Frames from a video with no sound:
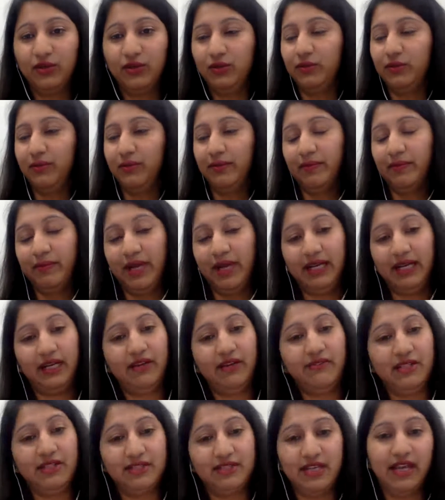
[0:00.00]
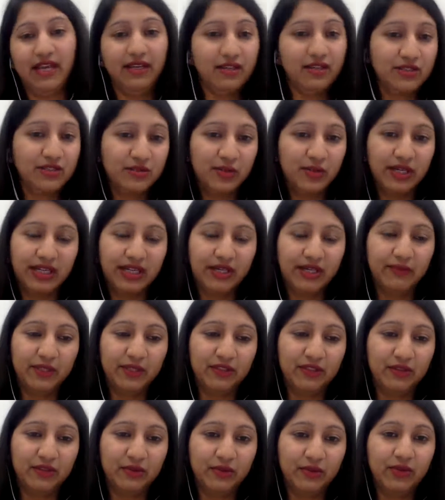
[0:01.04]
You might have designers working
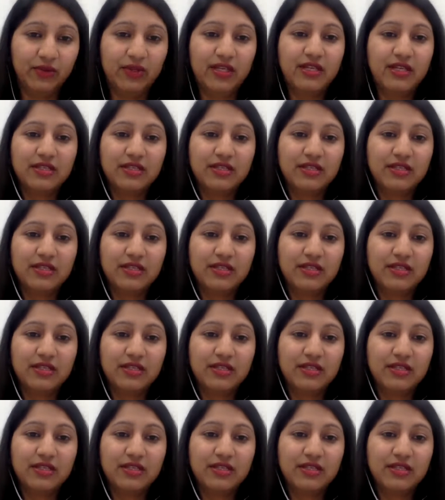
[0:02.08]
with you,